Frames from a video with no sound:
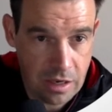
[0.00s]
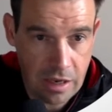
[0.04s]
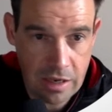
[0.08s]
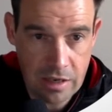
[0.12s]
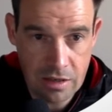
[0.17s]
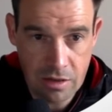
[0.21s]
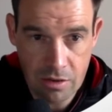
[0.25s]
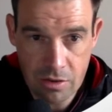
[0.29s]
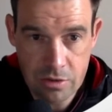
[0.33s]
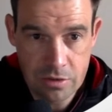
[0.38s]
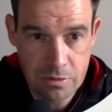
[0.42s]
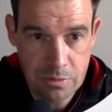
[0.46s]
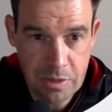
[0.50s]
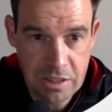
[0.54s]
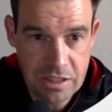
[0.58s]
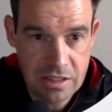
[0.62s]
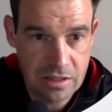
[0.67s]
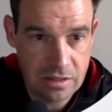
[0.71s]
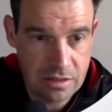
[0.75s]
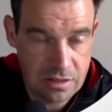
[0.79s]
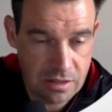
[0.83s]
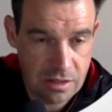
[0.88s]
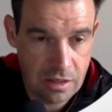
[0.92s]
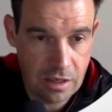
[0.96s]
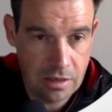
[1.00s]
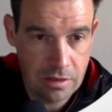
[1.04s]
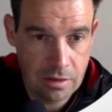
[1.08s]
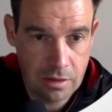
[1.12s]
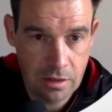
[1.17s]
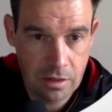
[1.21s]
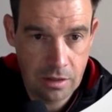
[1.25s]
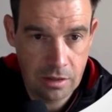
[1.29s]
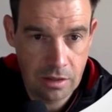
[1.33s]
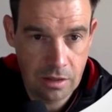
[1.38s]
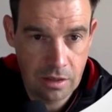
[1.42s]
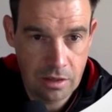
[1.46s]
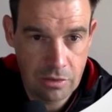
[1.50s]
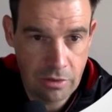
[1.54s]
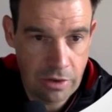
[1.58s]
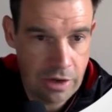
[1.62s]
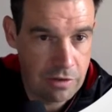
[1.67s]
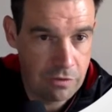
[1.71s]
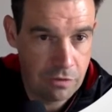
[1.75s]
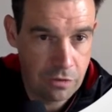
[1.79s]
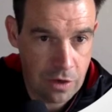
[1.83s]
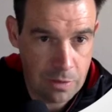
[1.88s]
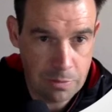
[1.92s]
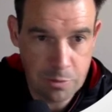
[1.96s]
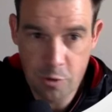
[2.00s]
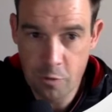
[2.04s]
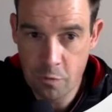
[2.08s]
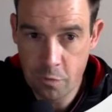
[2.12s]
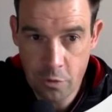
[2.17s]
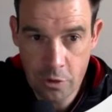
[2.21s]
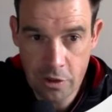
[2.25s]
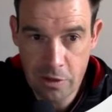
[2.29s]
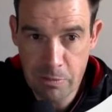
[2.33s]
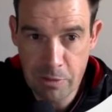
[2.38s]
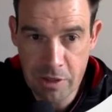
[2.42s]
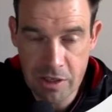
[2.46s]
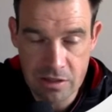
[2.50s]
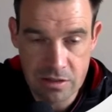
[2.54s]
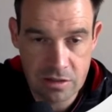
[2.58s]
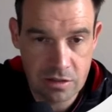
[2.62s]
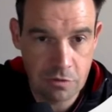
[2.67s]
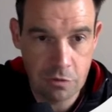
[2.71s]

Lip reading: and those meetings can run for up to 40 minutes.